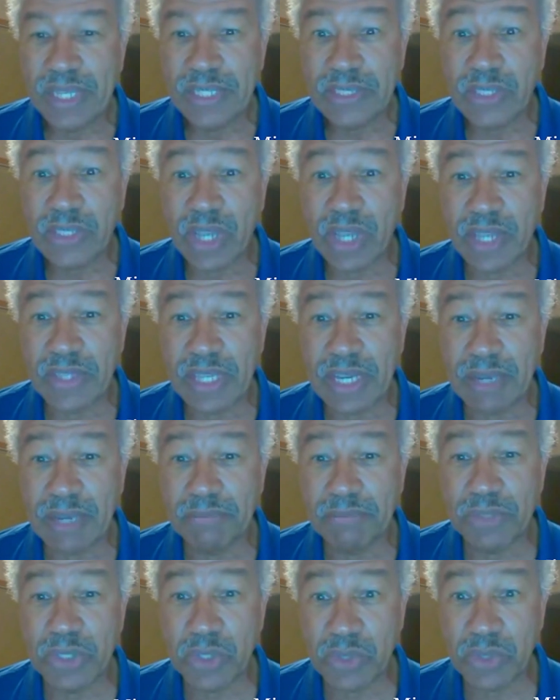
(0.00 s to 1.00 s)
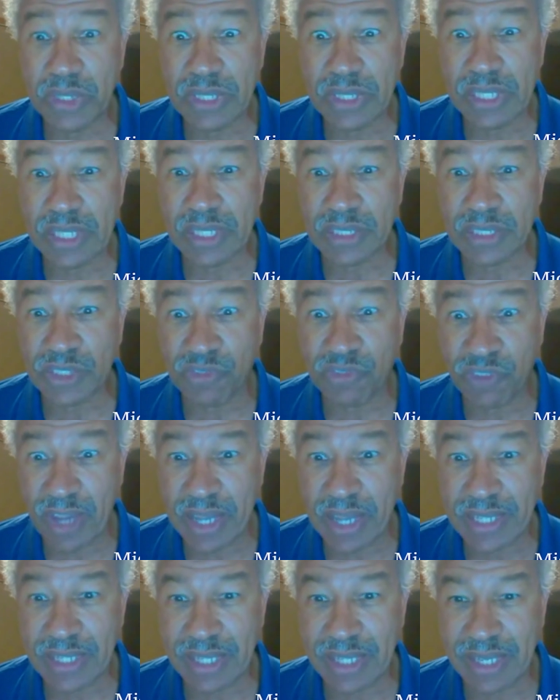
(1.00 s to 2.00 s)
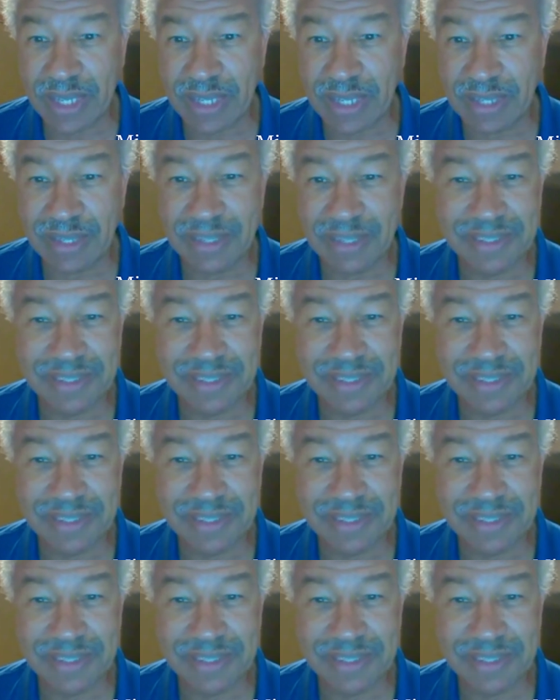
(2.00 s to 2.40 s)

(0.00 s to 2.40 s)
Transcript: So I think I'm doing this finally.